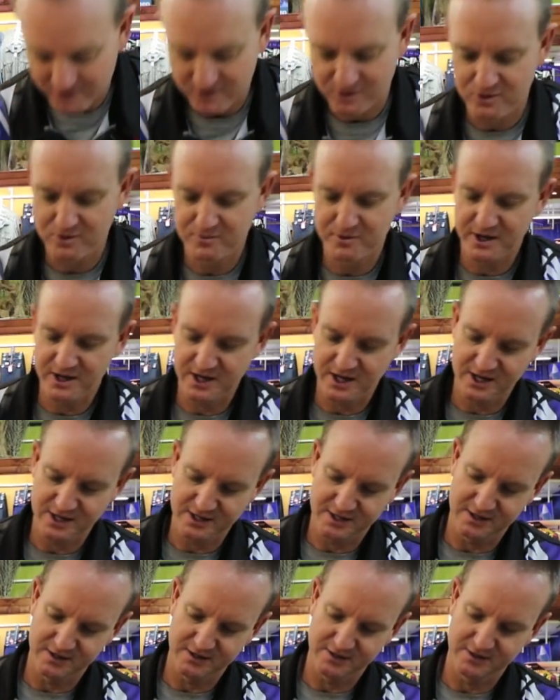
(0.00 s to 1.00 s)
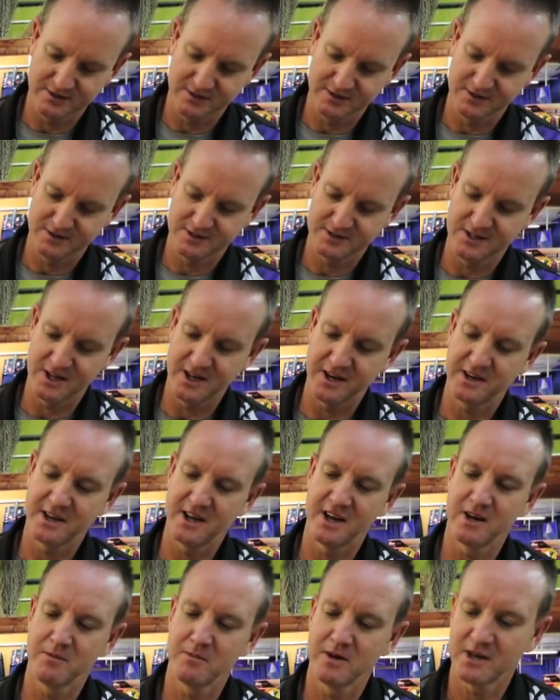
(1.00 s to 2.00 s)
lubricate, slide it
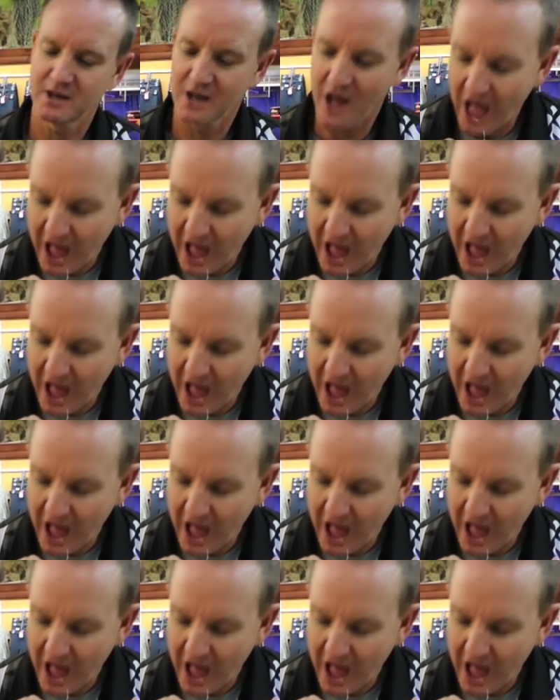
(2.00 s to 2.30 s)
down a bit.